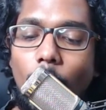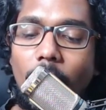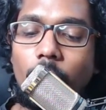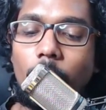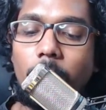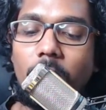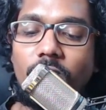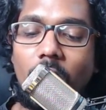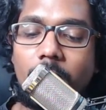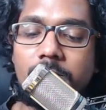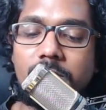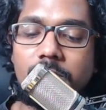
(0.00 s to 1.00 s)
one who
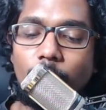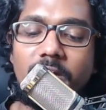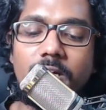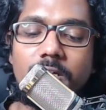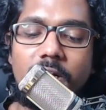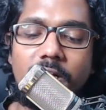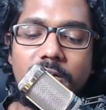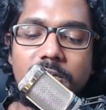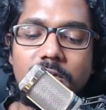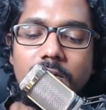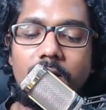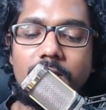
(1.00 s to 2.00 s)
performs wicked
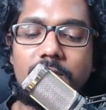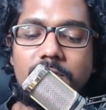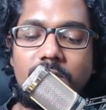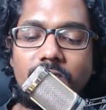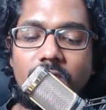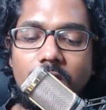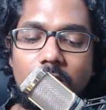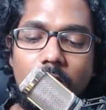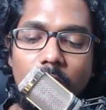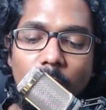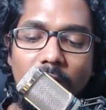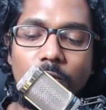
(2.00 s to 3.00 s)
deeds, a deceiver,
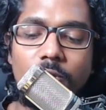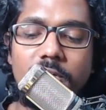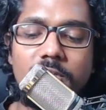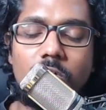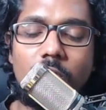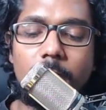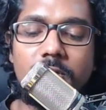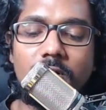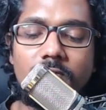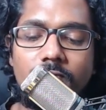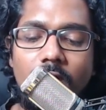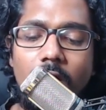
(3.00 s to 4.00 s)
one who does not
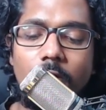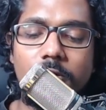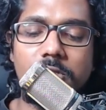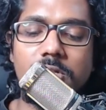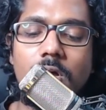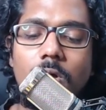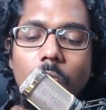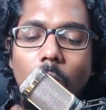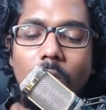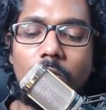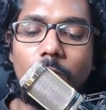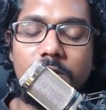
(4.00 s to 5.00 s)
observe vows,
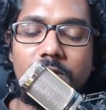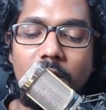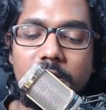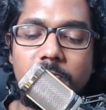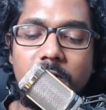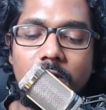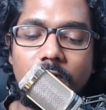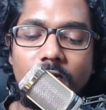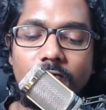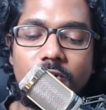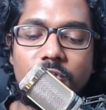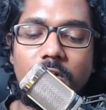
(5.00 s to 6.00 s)
one who is the husband of
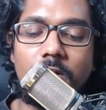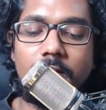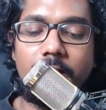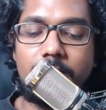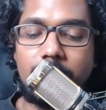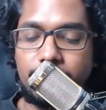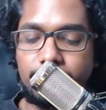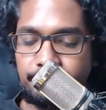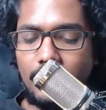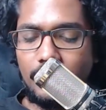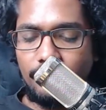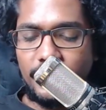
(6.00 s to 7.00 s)
a Vrishala lady.
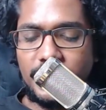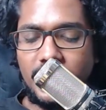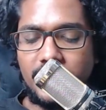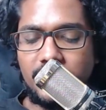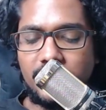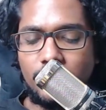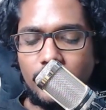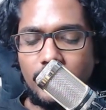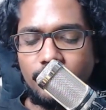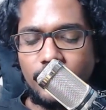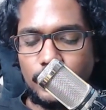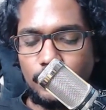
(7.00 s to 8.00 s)
Vrishala is a
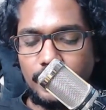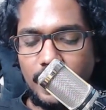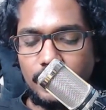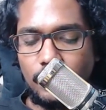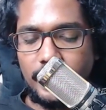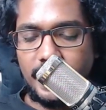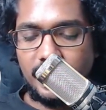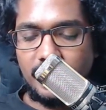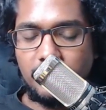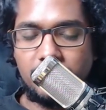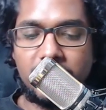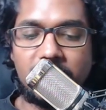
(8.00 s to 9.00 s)
synonym for Shudra, though it has
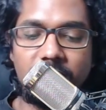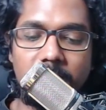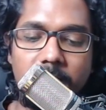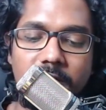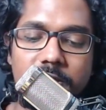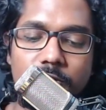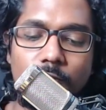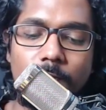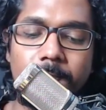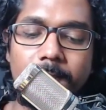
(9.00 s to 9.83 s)
some specific meanings too.